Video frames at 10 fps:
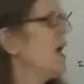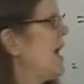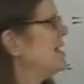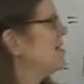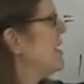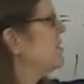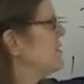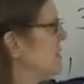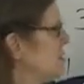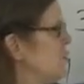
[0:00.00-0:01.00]
and
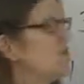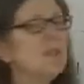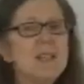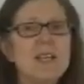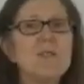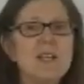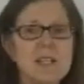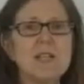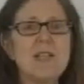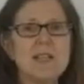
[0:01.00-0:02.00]
says, the student did
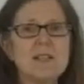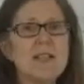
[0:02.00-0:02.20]
this and this.